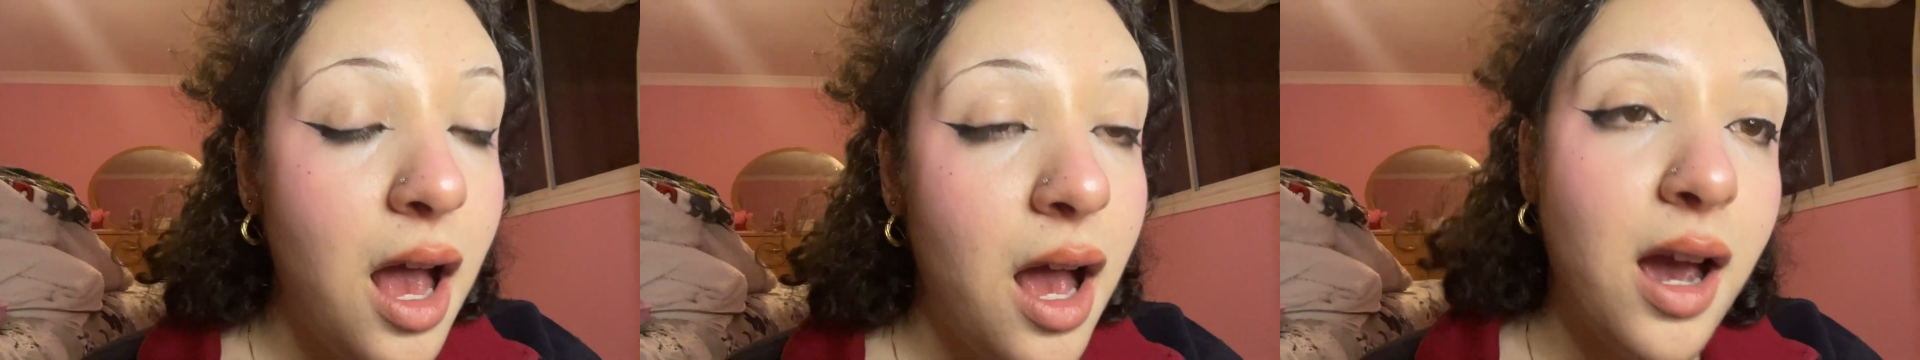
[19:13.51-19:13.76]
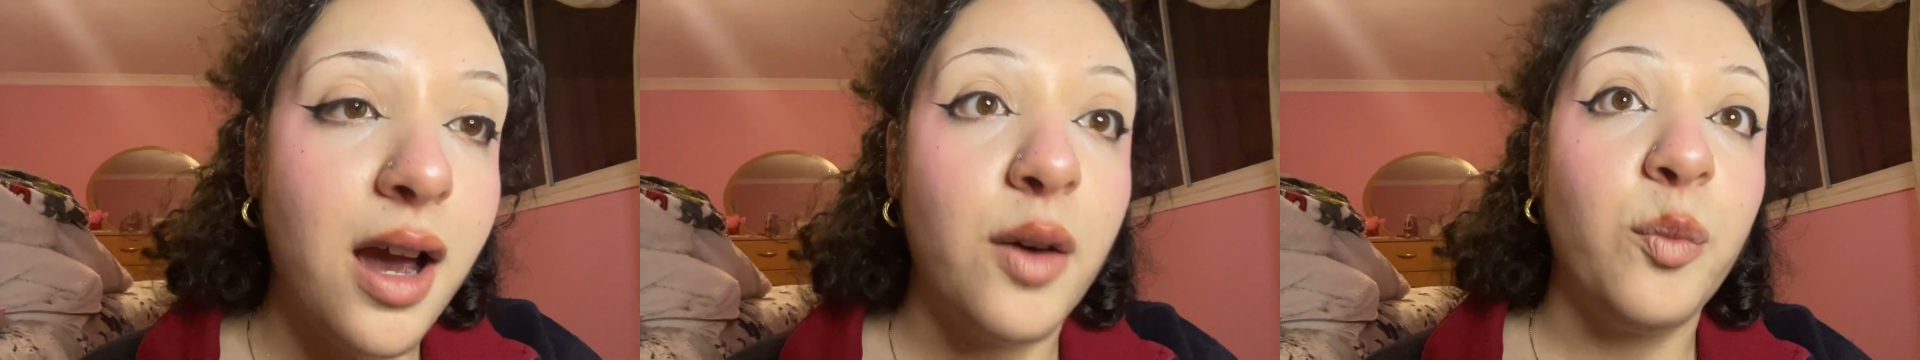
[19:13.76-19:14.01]

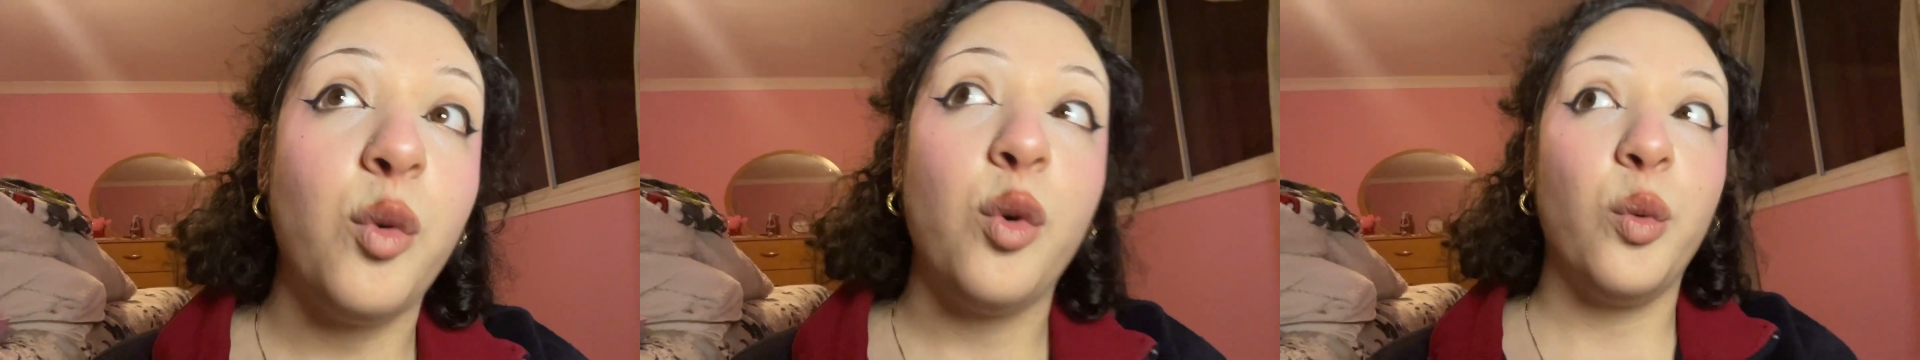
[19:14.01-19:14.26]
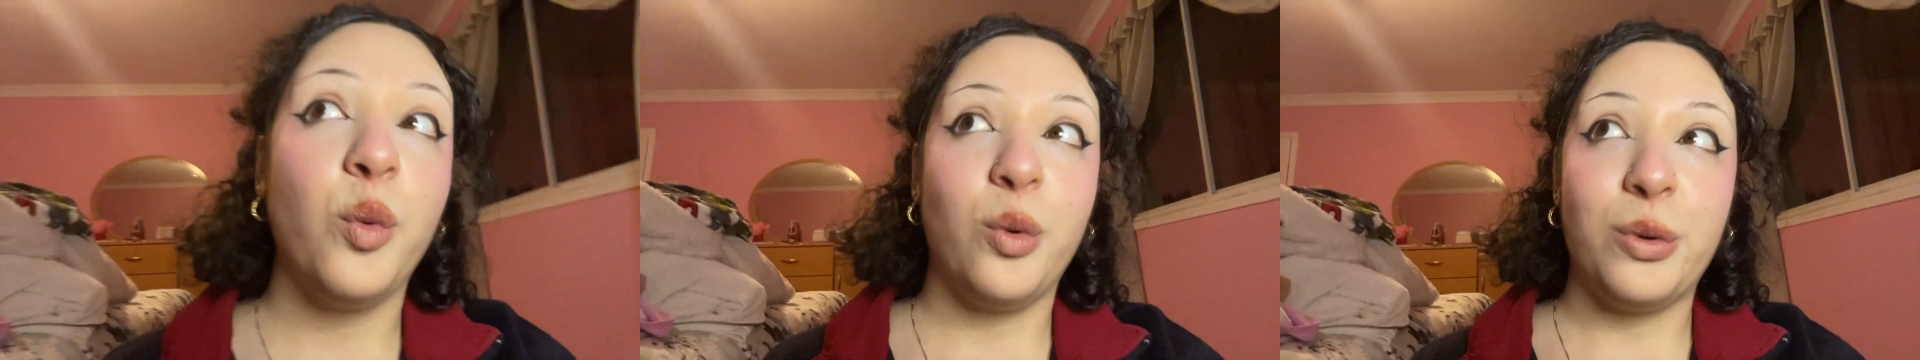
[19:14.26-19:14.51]
Um,
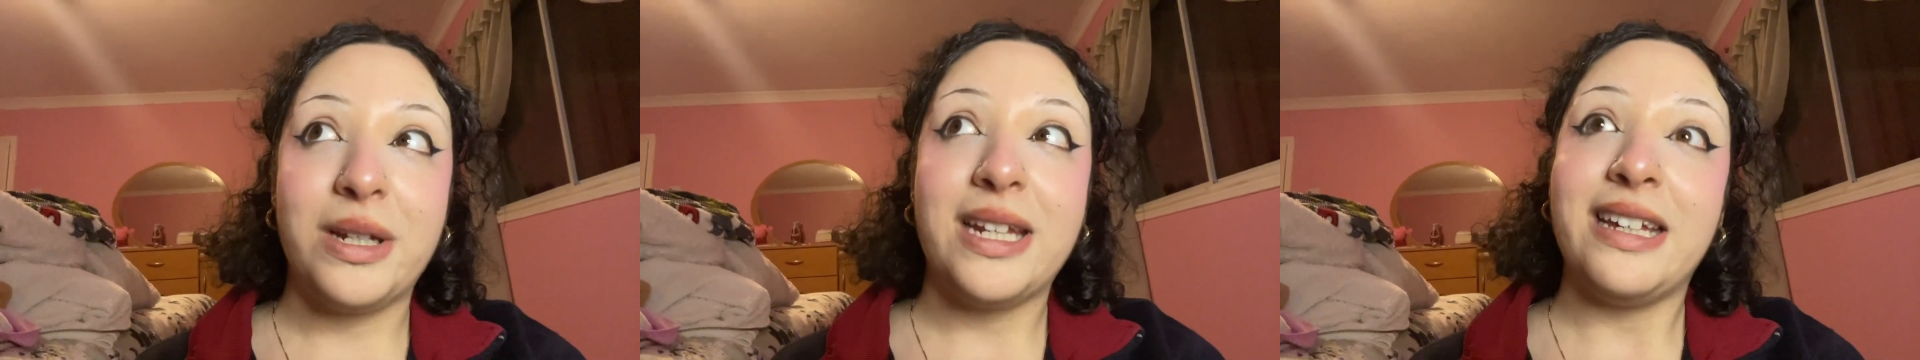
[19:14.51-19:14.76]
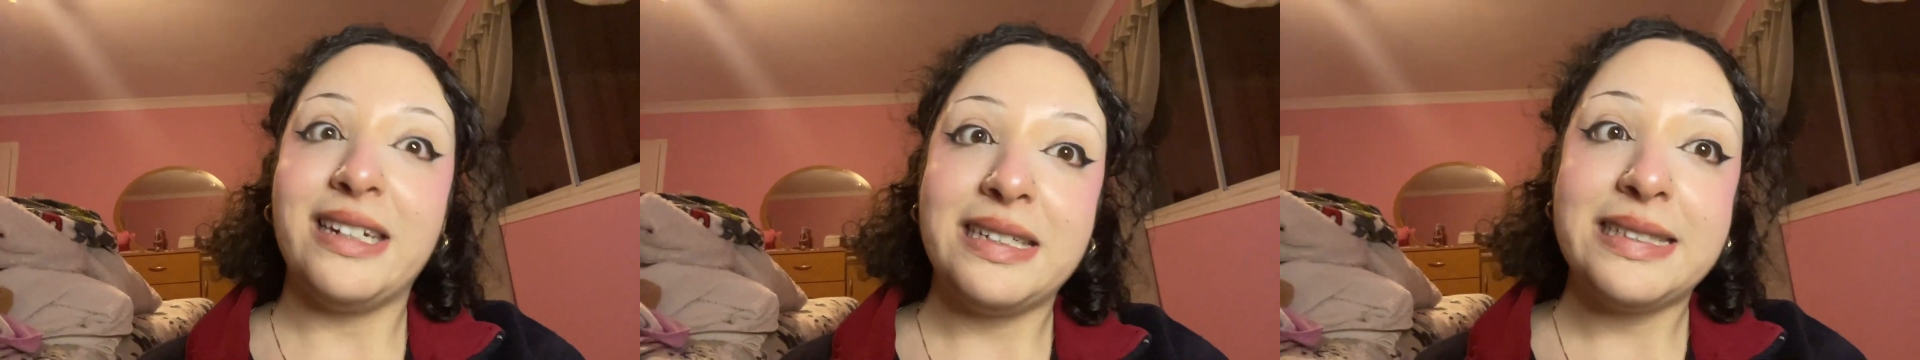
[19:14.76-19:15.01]
1
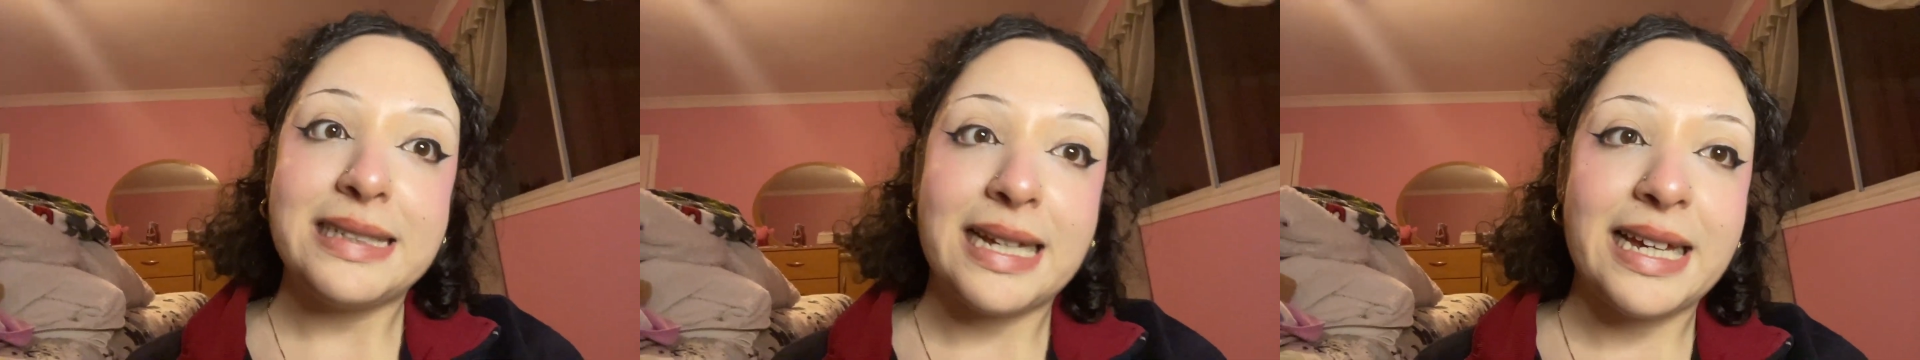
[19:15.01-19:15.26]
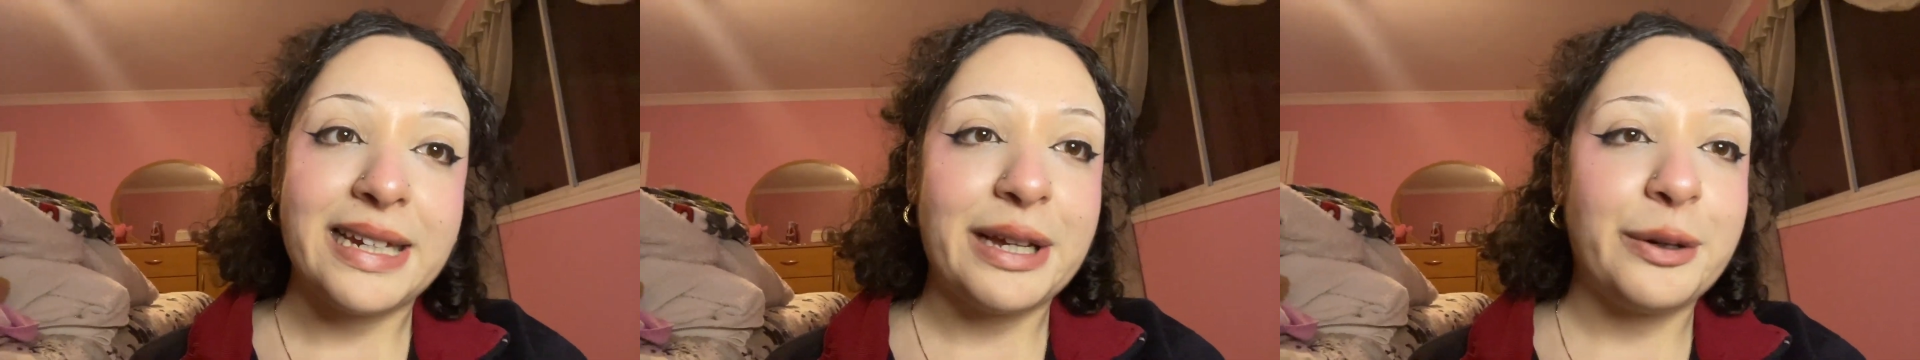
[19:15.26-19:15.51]
out of
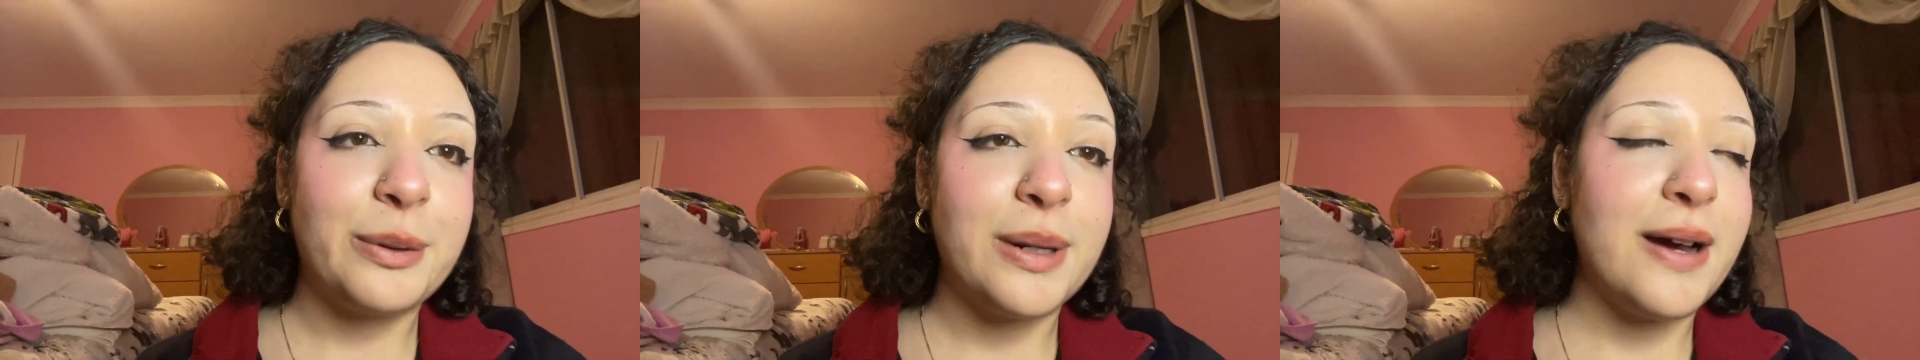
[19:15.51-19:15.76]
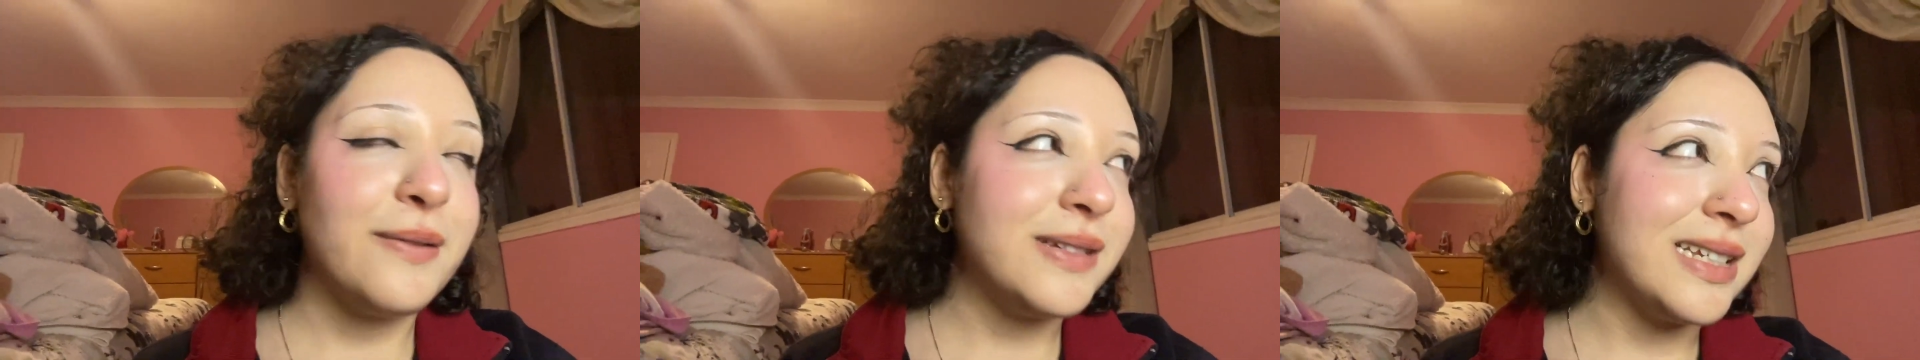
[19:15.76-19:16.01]
10, I would
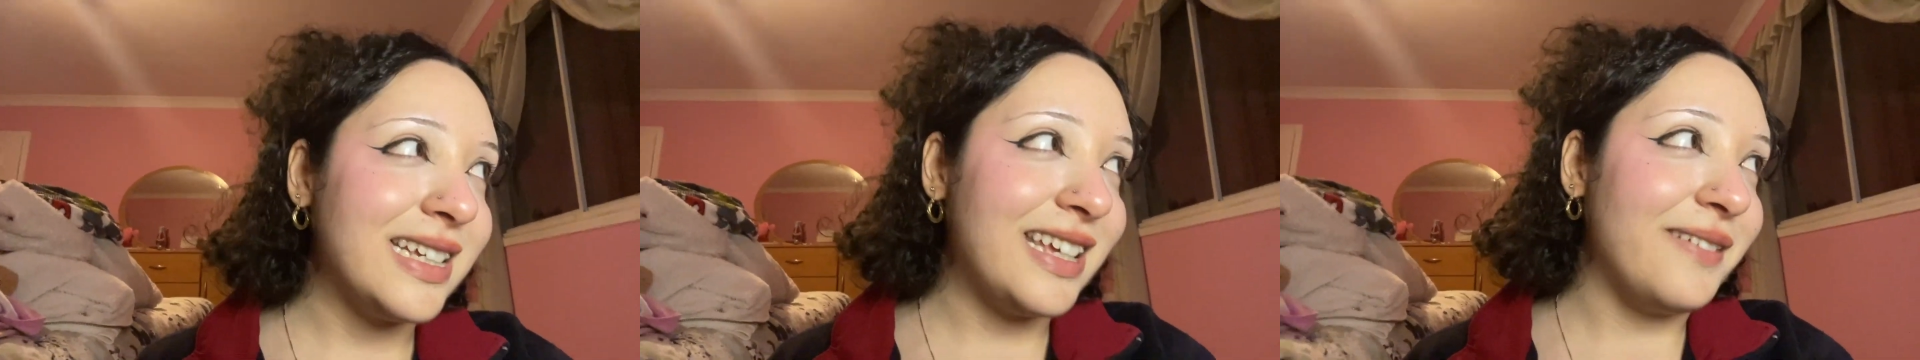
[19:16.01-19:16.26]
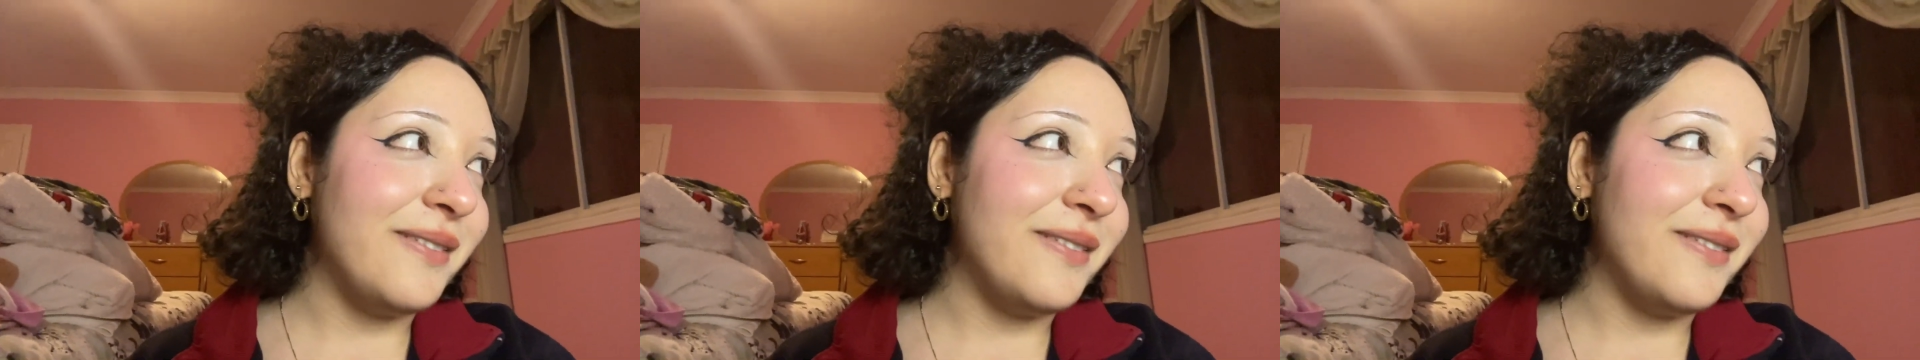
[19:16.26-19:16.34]
have to give